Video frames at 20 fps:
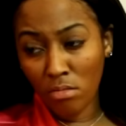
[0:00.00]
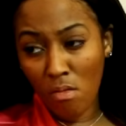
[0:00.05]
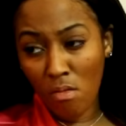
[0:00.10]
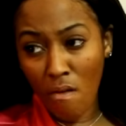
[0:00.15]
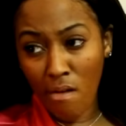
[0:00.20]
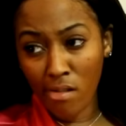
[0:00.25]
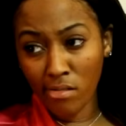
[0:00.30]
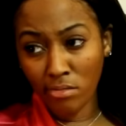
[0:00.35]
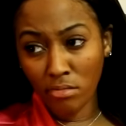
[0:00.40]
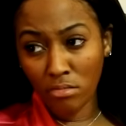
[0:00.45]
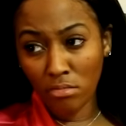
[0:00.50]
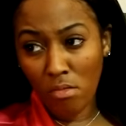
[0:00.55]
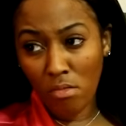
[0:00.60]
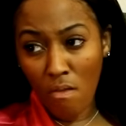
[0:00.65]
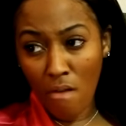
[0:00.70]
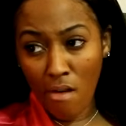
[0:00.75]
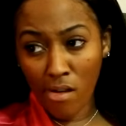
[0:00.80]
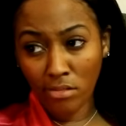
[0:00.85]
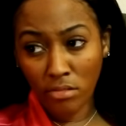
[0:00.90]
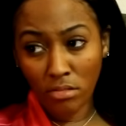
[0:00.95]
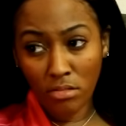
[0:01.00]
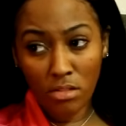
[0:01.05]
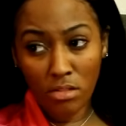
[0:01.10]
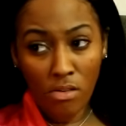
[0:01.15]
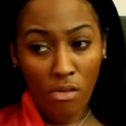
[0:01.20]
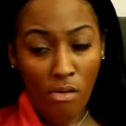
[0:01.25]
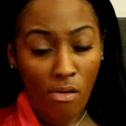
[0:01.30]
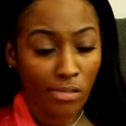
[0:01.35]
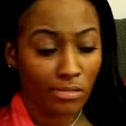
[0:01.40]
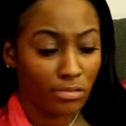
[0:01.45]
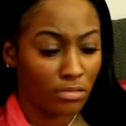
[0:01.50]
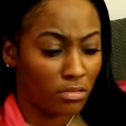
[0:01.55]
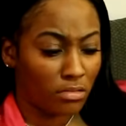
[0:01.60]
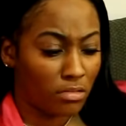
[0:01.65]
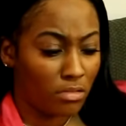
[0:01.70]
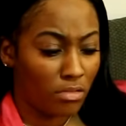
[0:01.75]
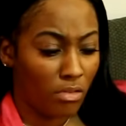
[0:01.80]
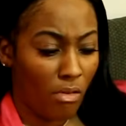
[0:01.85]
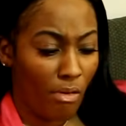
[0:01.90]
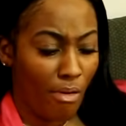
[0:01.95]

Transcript: Babe, make me a sandwich or something. I'm hungry.